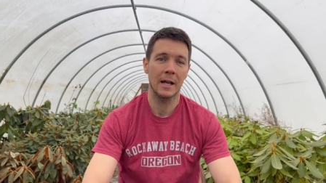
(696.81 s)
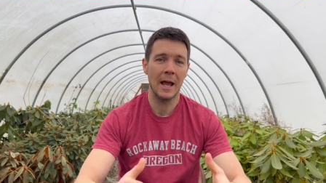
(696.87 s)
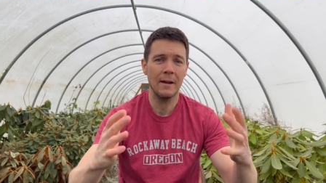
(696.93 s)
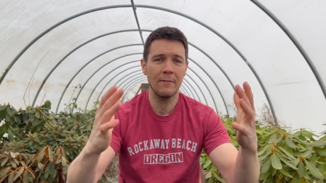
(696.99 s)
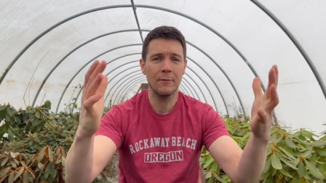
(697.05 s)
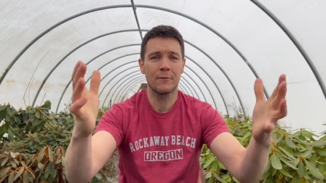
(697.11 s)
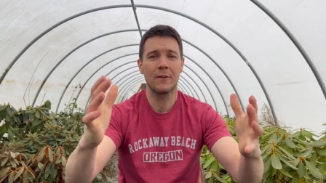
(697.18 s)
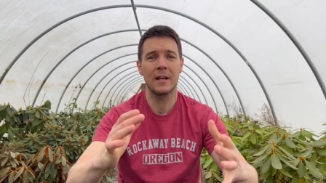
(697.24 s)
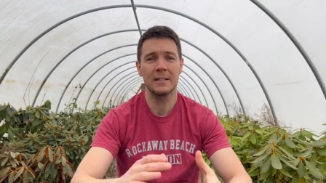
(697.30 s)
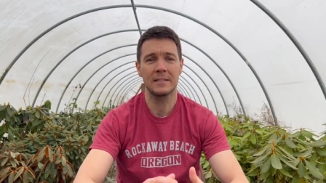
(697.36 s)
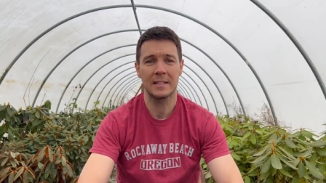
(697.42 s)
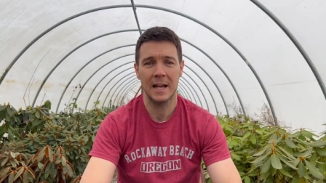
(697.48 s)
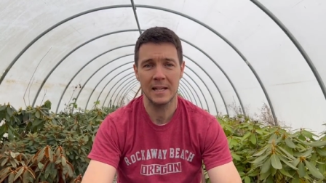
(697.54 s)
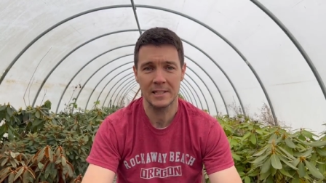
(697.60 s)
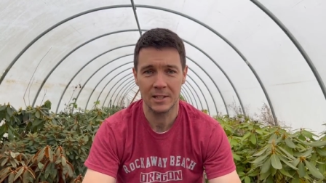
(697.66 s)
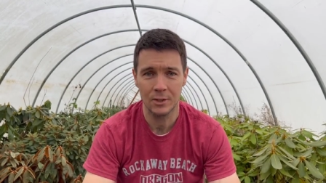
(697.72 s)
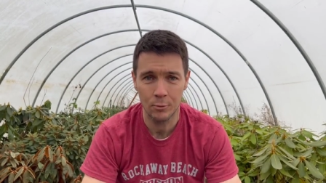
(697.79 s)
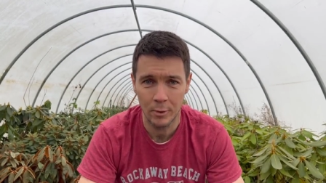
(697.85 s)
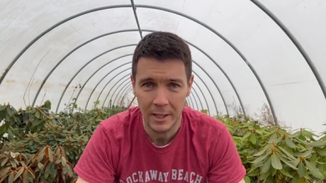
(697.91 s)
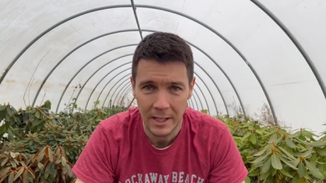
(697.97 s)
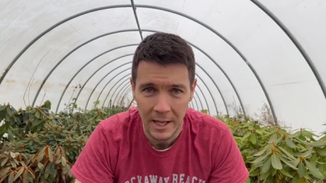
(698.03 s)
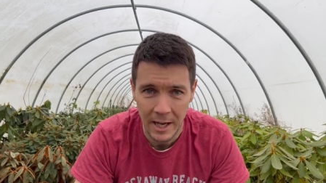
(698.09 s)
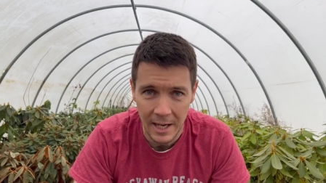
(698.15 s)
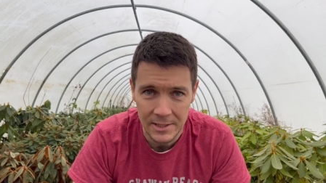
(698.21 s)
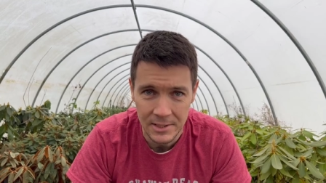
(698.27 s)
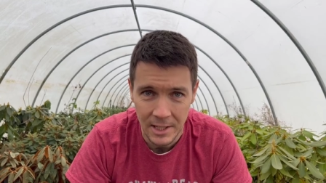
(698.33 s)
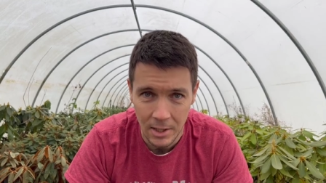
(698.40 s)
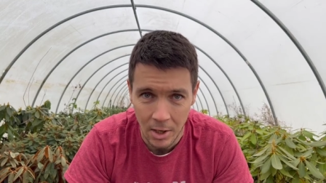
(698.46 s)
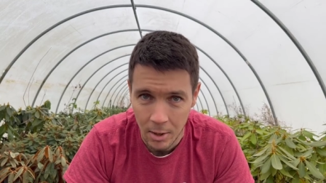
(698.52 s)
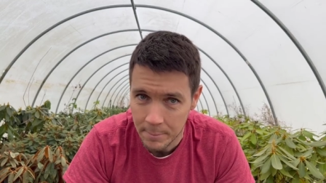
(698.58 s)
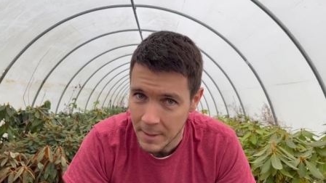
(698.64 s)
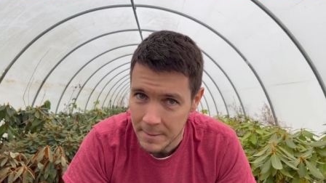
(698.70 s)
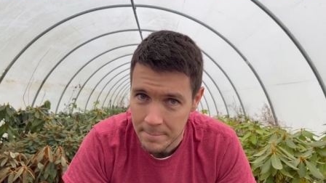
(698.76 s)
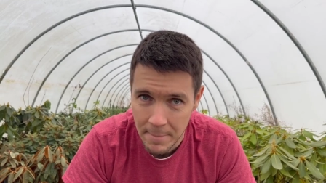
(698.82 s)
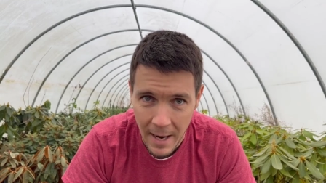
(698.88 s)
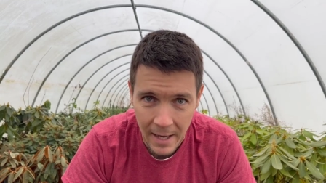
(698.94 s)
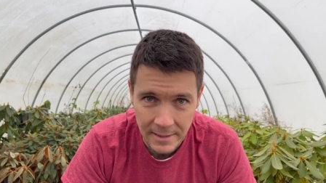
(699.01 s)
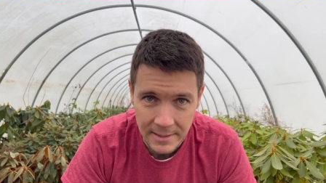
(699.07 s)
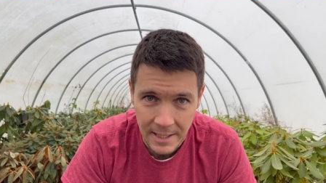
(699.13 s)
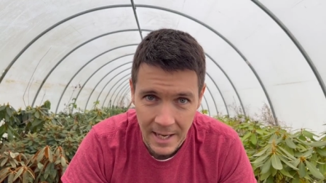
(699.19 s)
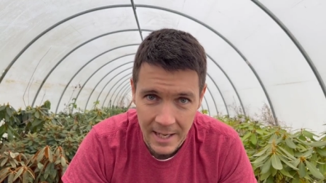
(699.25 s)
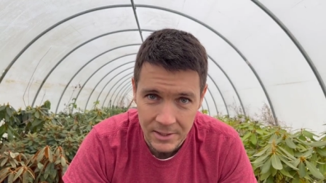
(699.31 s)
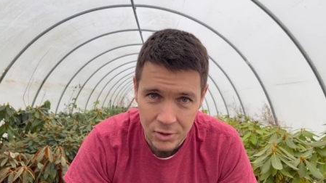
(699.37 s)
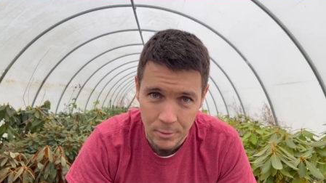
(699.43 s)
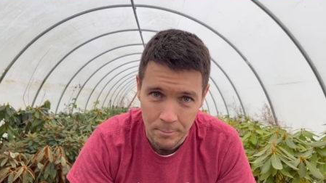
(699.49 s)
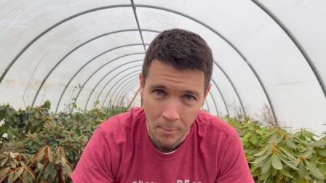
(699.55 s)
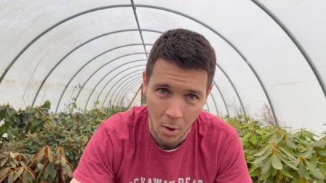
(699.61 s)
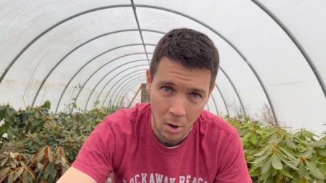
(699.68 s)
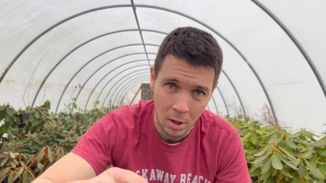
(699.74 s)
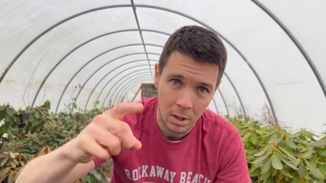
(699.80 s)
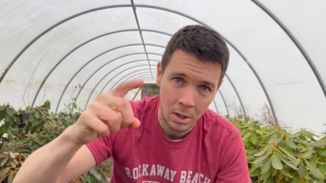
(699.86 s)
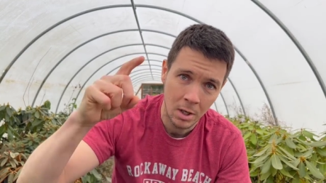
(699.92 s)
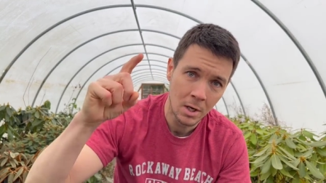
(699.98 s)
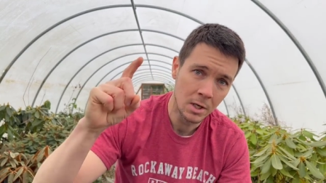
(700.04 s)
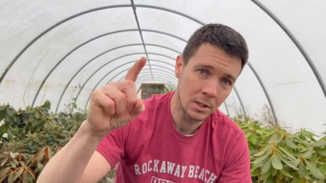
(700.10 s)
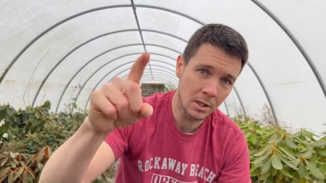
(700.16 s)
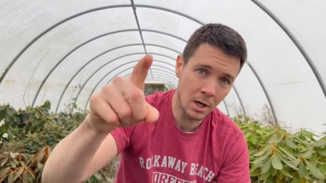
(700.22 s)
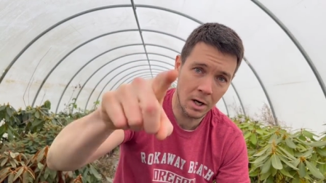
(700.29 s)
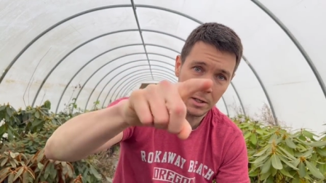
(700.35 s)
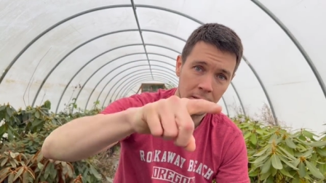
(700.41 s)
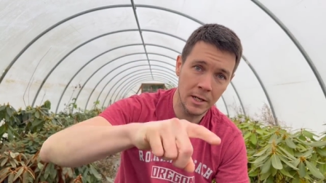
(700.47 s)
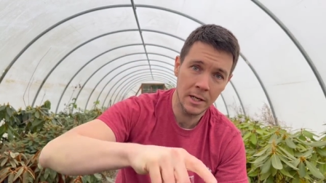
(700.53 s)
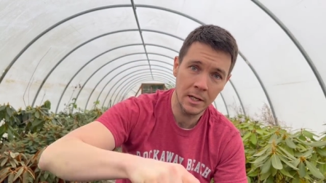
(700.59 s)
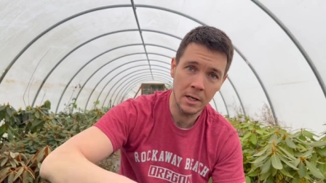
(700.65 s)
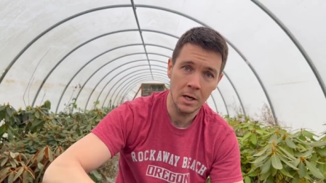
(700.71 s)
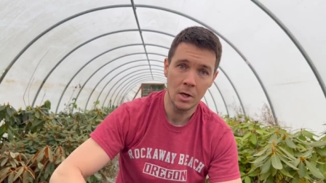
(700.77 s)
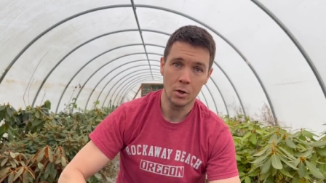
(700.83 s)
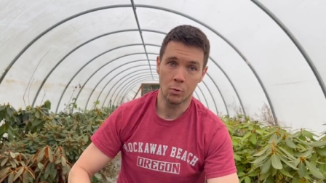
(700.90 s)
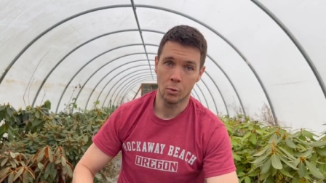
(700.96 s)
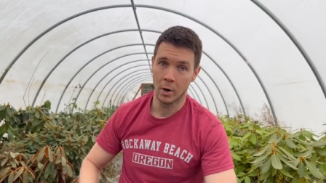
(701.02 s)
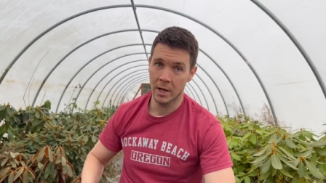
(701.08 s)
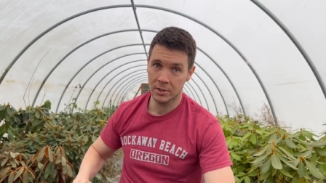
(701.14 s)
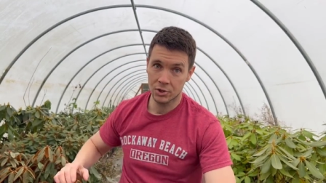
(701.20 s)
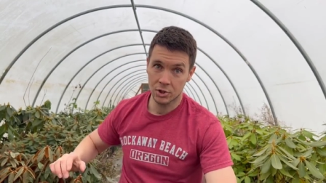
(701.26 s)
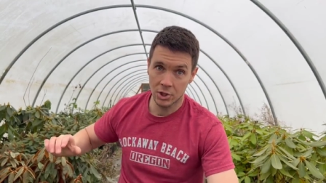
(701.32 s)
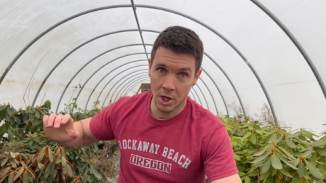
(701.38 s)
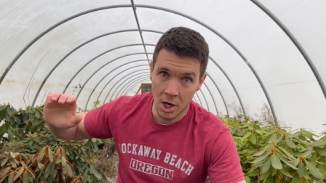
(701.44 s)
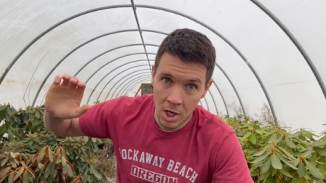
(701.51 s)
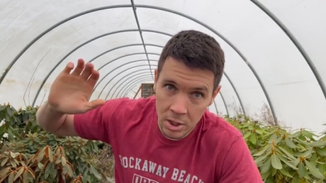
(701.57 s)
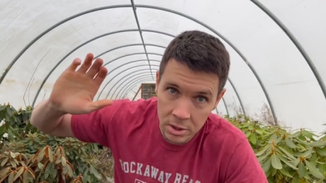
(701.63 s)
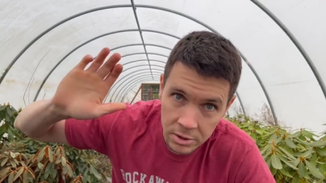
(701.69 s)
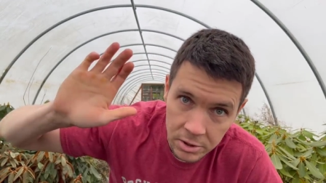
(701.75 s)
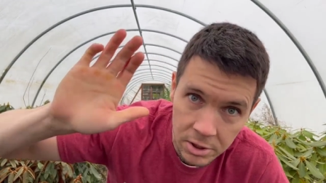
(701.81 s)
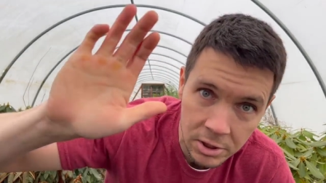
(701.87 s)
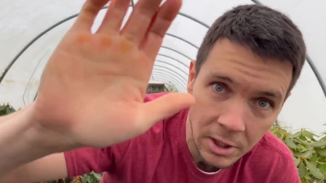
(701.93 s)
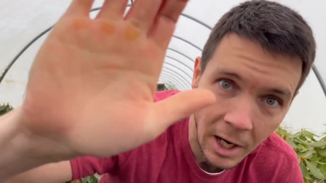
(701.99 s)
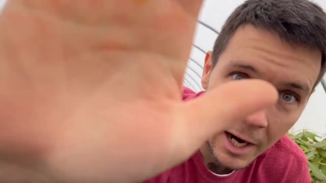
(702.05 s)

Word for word: Have a fantastic week, guys, and I'll be back to answer more gardening questions.